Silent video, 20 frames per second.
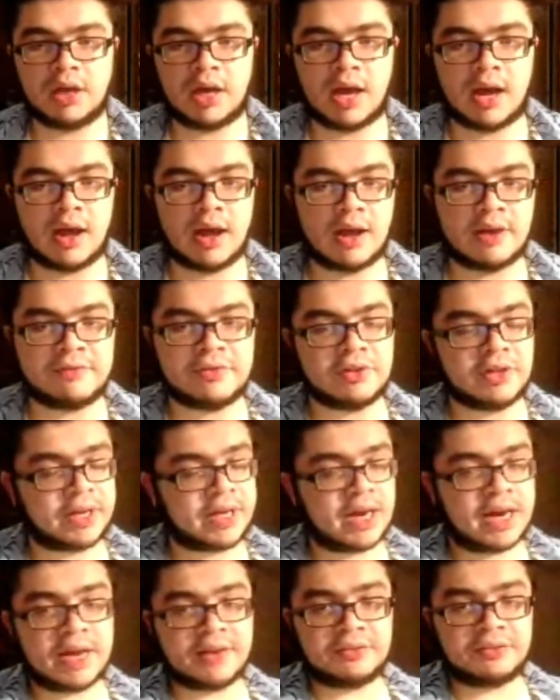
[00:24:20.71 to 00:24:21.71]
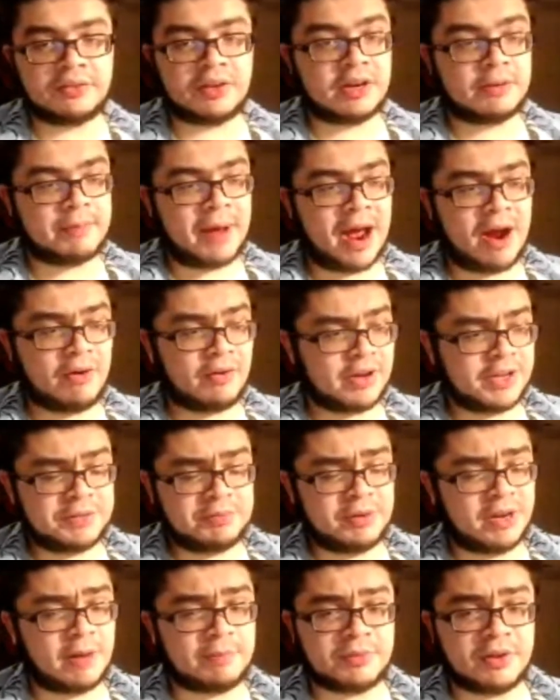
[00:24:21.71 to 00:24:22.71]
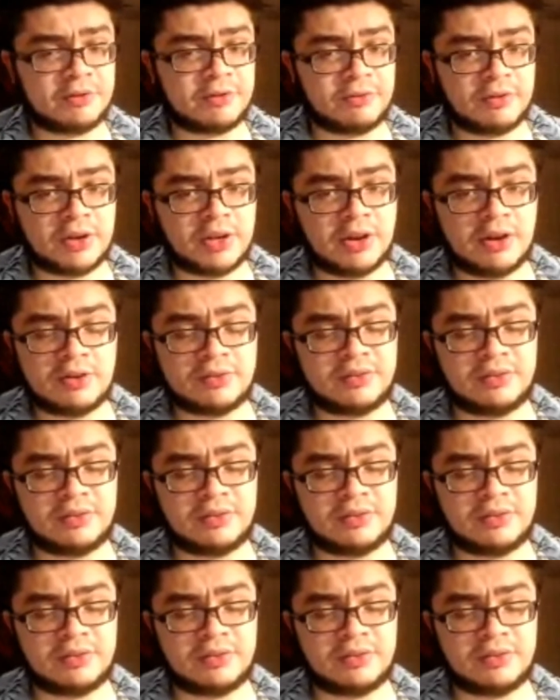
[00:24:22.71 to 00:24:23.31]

If you look at isolated power, he's been up there for years.